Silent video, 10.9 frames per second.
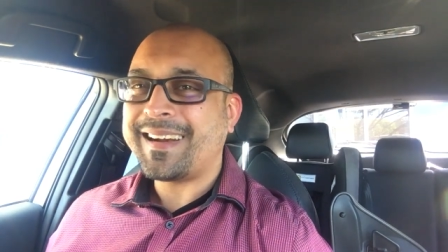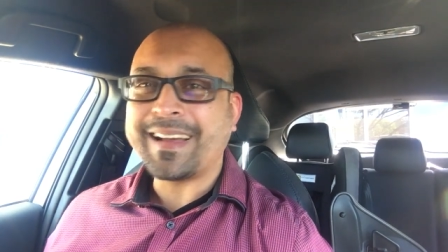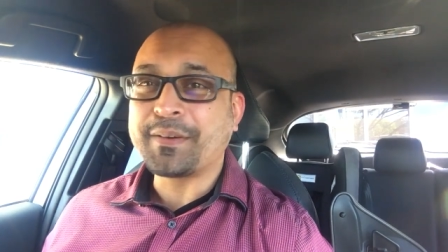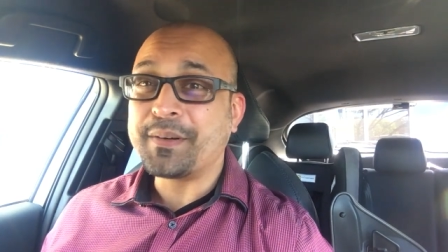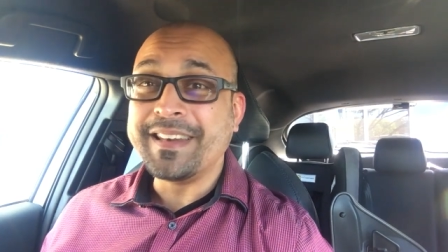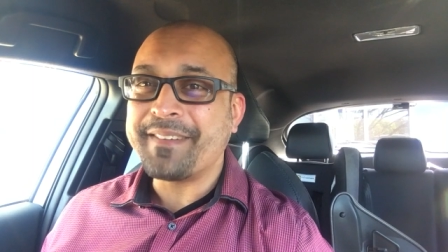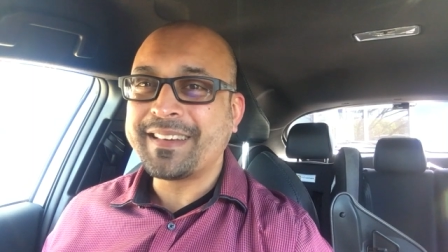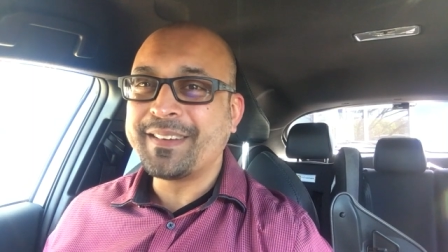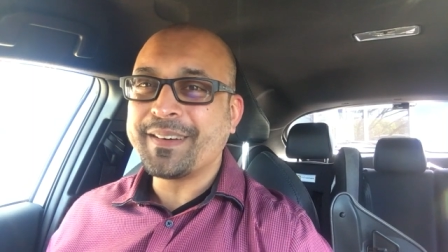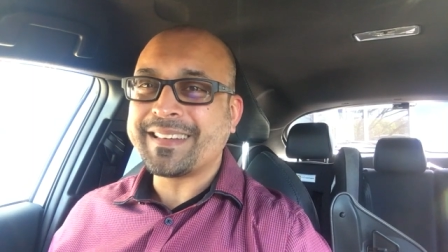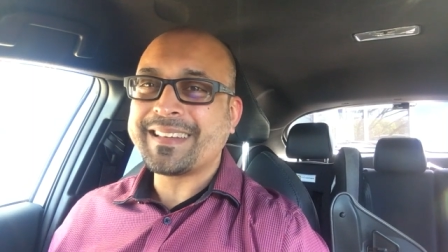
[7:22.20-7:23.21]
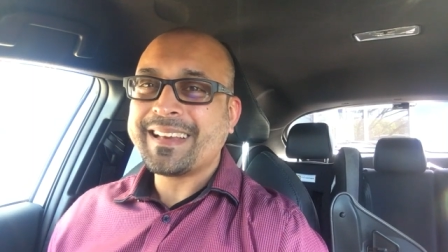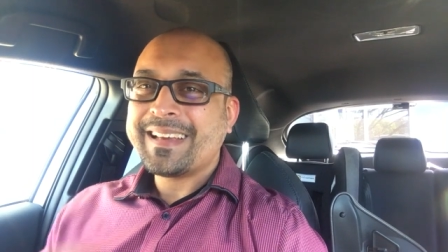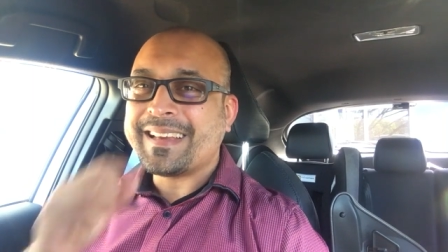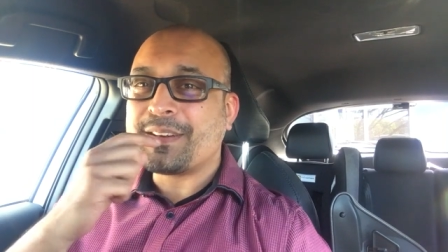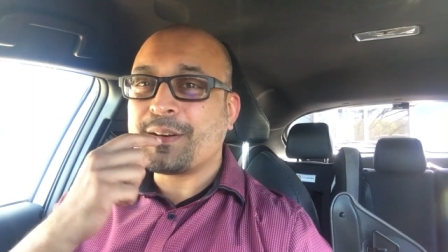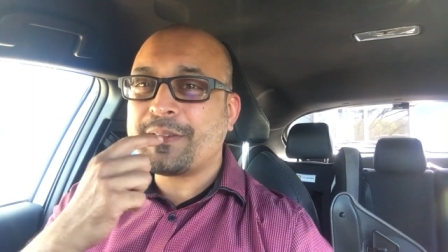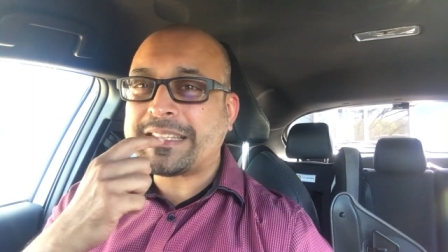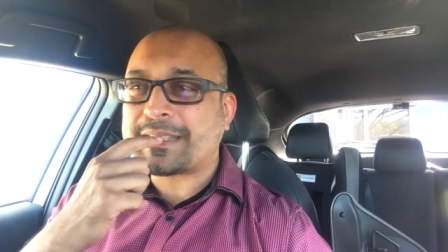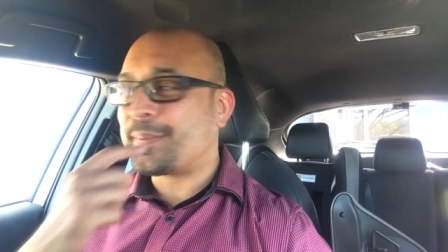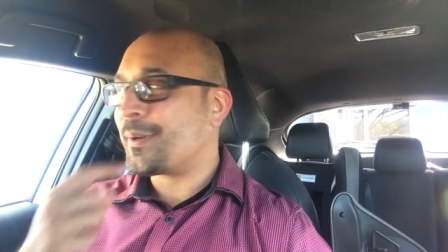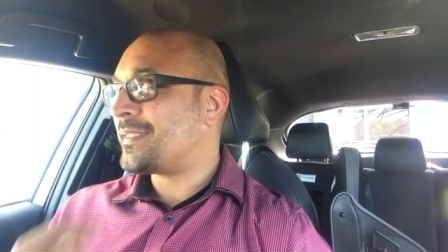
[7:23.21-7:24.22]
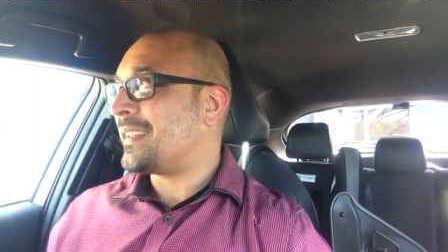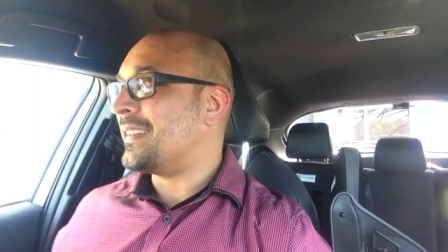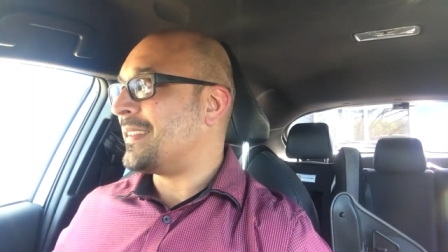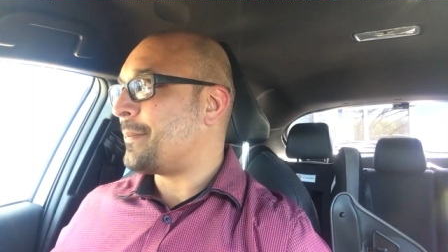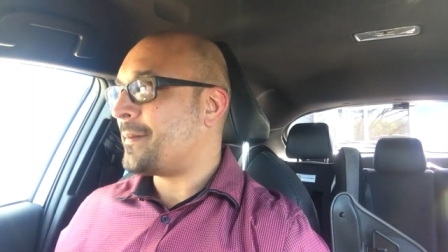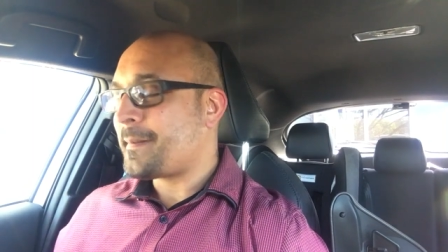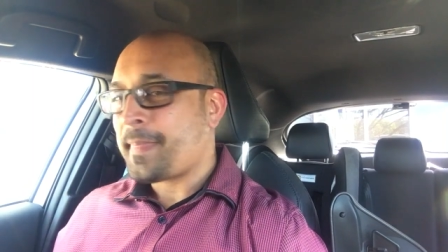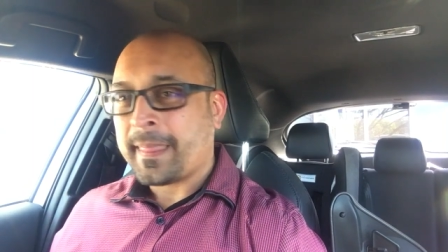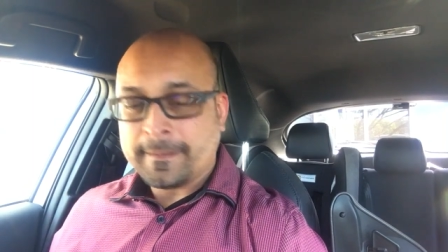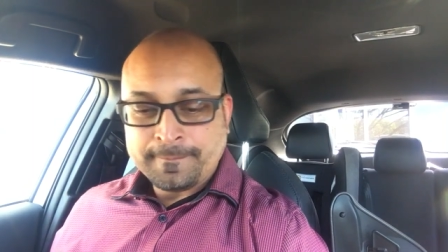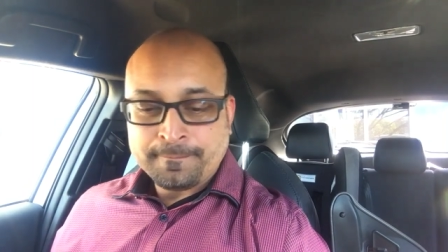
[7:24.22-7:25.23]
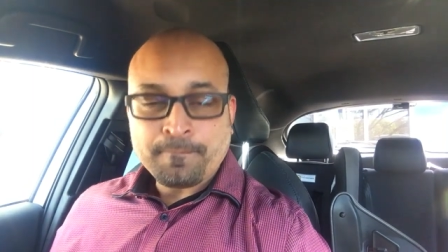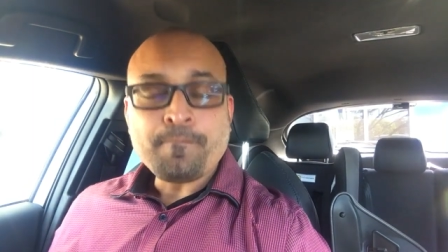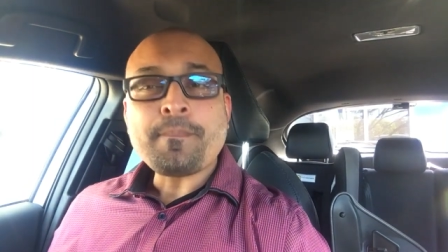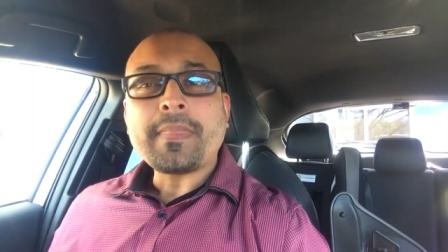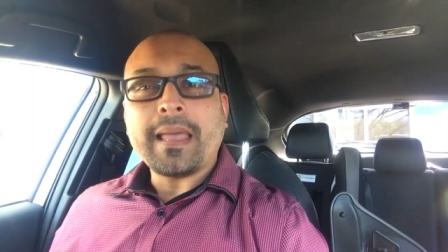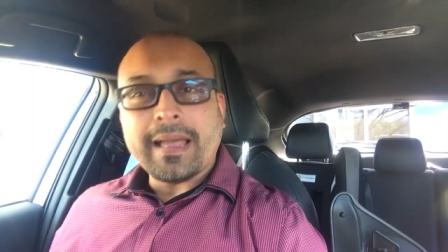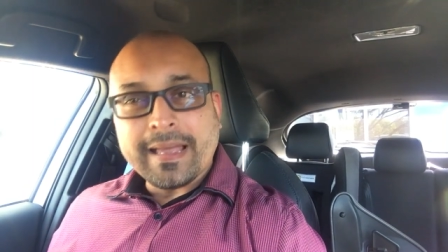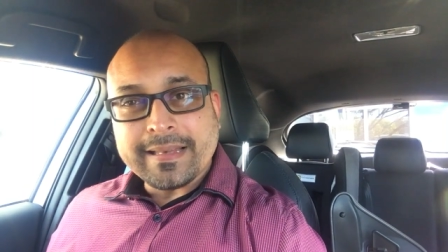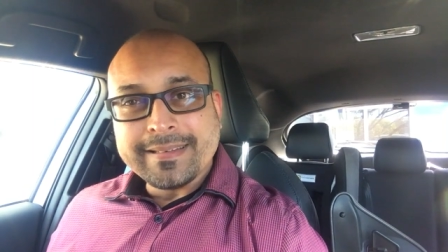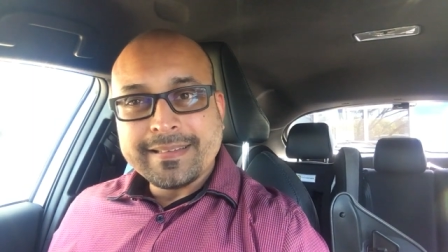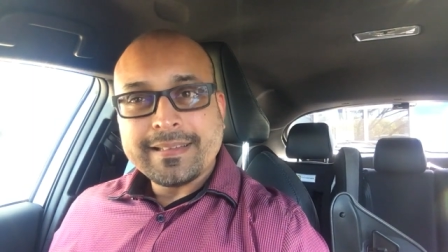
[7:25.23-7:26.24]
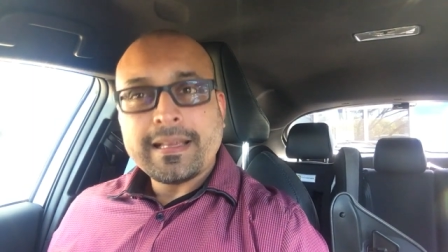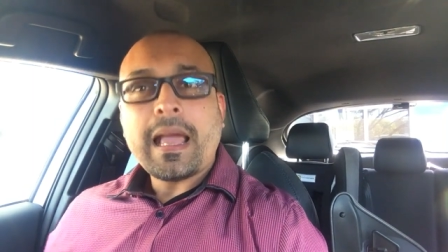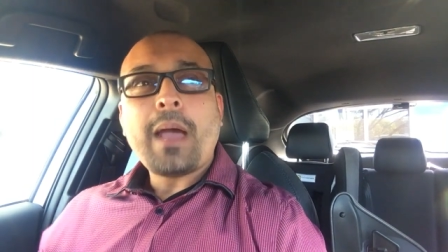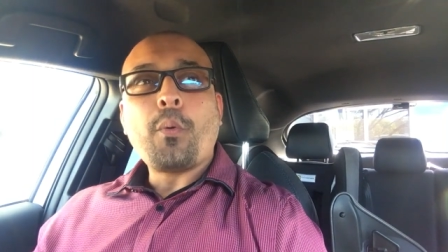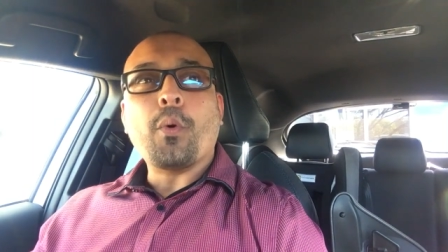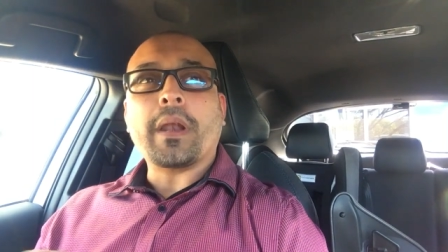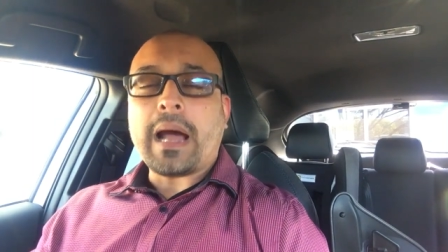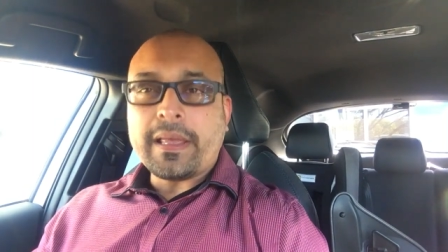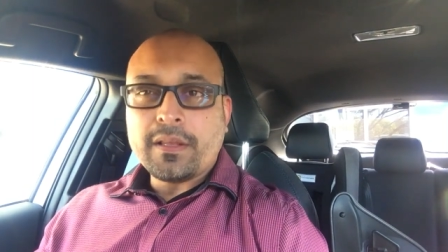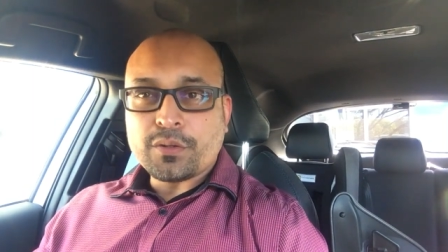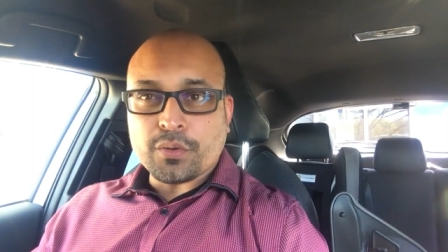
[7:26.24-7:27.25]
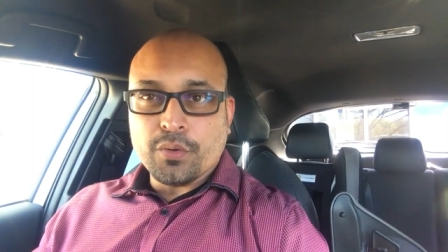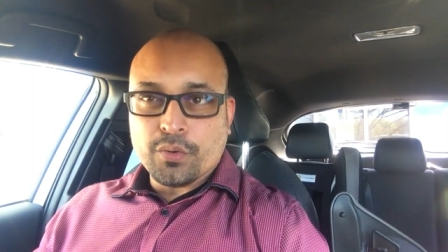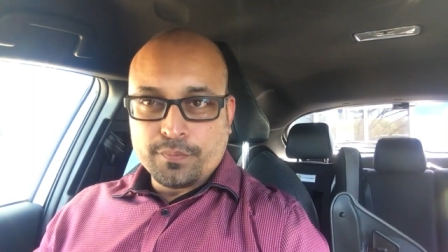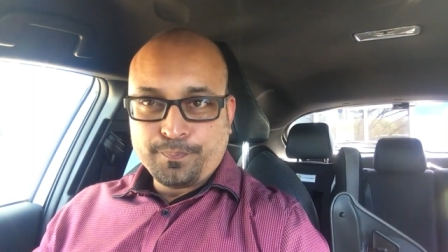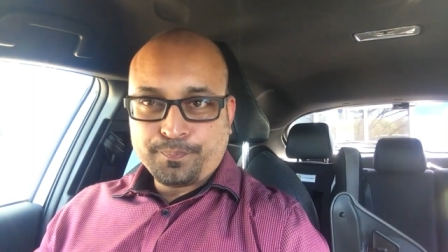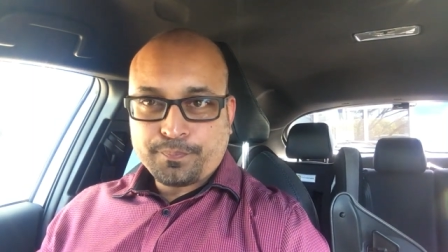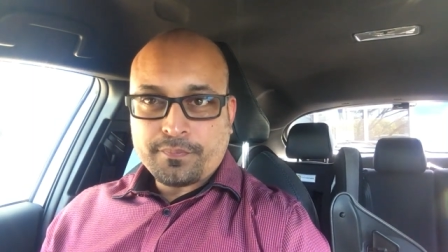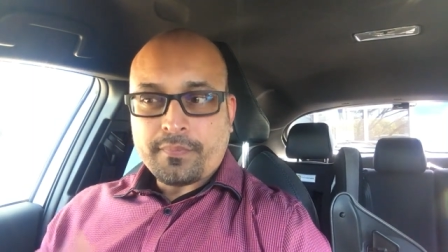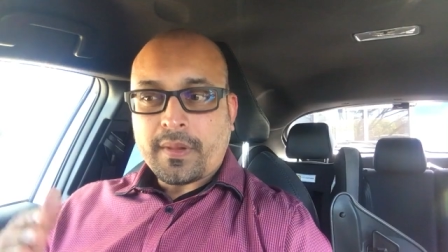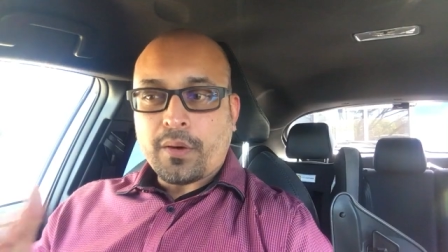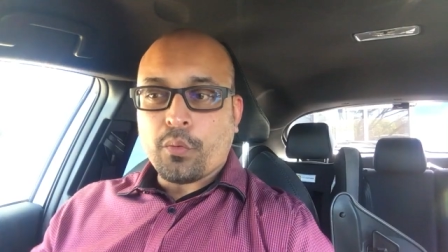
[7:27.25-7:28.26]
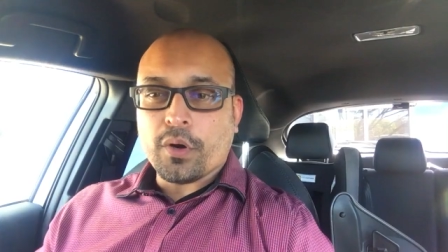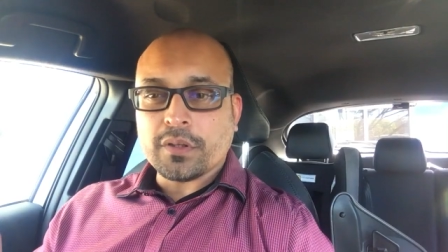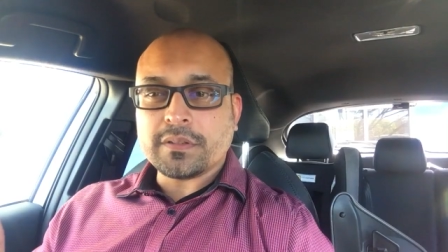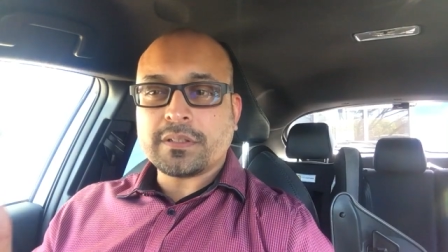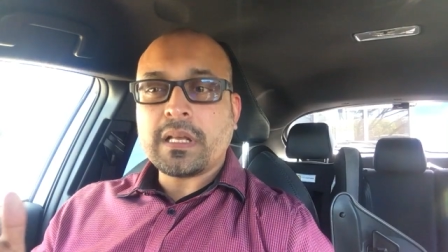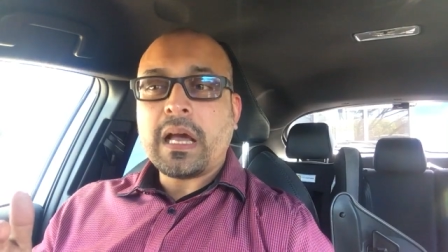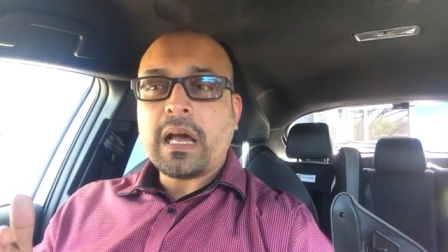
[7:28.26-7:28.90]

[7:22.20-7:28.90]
I could never do it. It always explodes at the tip. And what I used to do was